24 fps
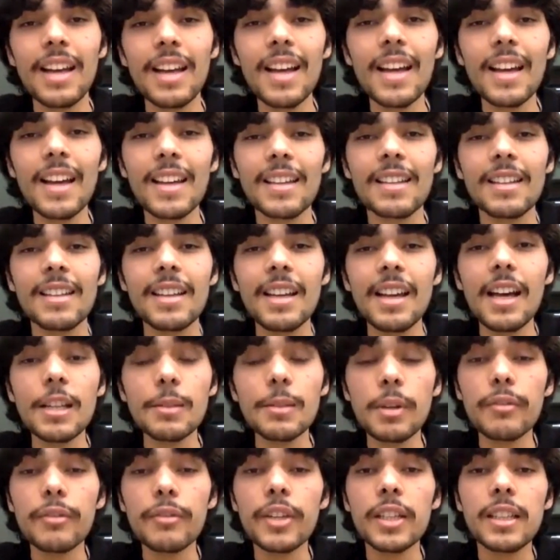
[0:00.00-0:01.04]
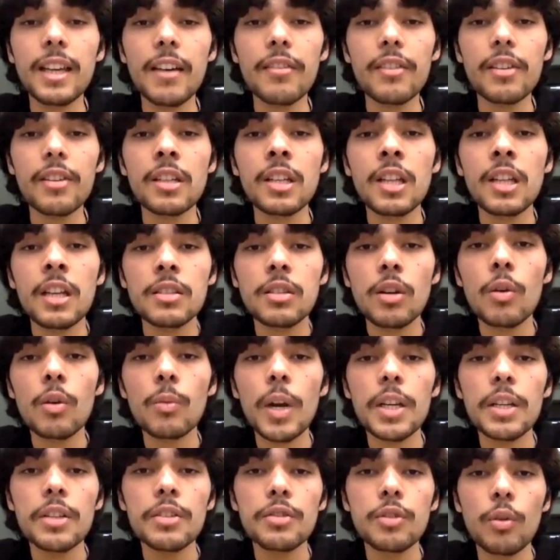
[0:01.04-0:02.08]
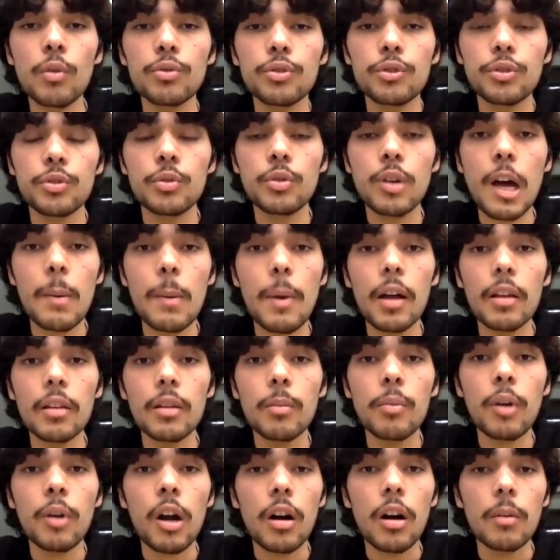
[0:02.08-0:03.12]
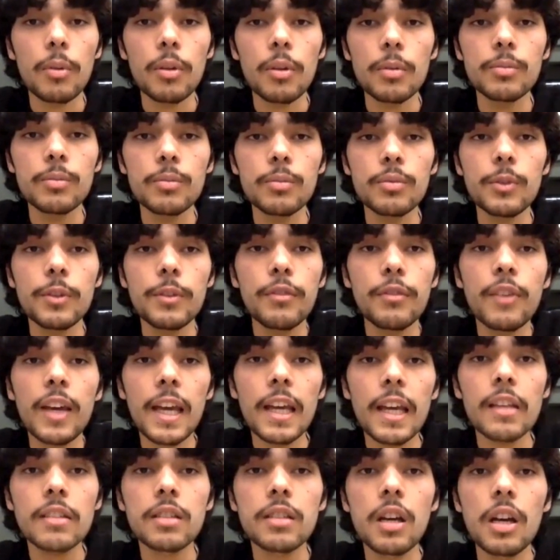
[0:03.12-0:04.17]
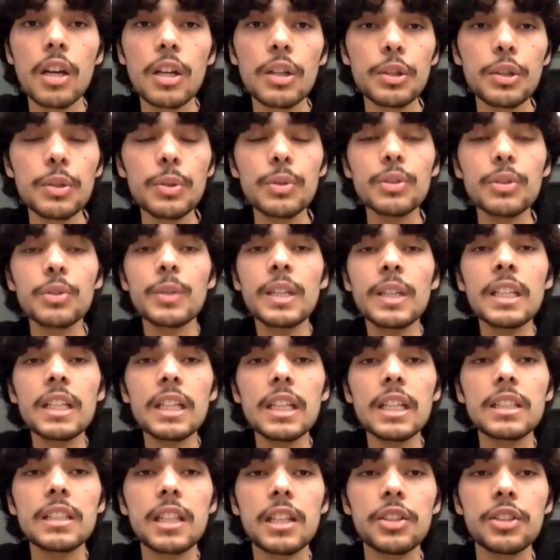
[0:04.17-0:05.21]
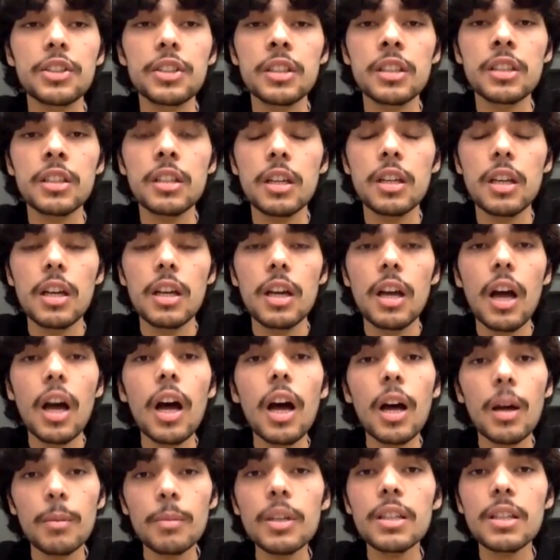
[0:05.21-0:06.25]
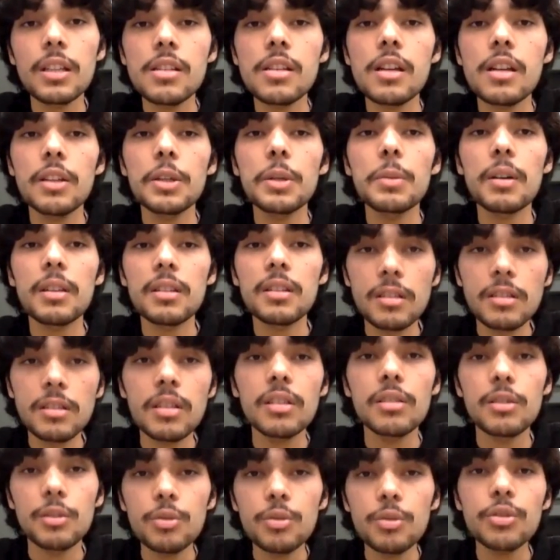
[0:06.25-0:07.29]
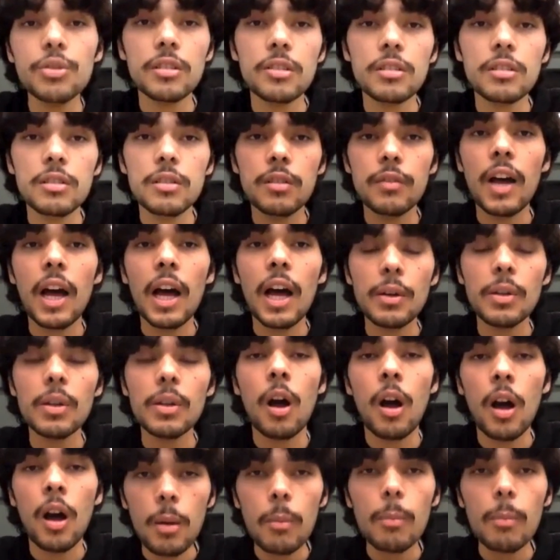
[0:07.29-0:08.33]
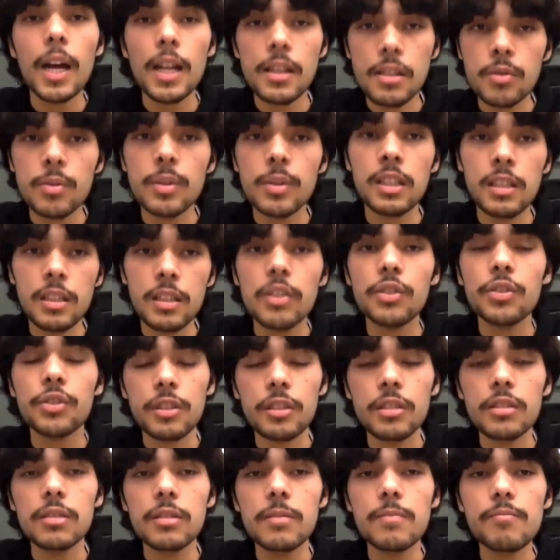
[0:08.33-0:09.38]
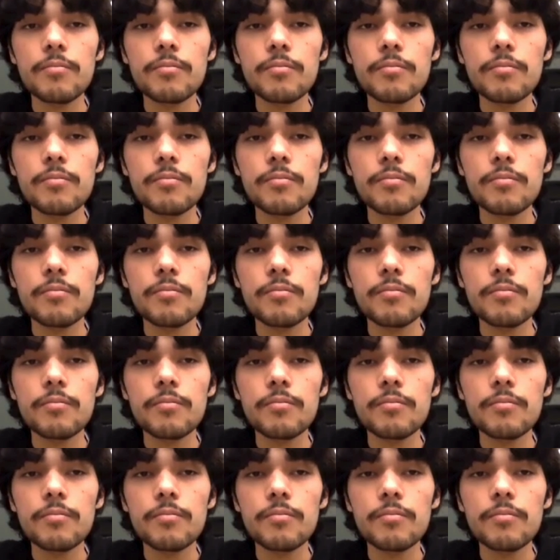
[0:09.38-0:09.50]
Hey, as my friend Kevin has already told you about the problems we face due to screen addiction, I'm going to tell you about the solutions of how to combat screen addictions.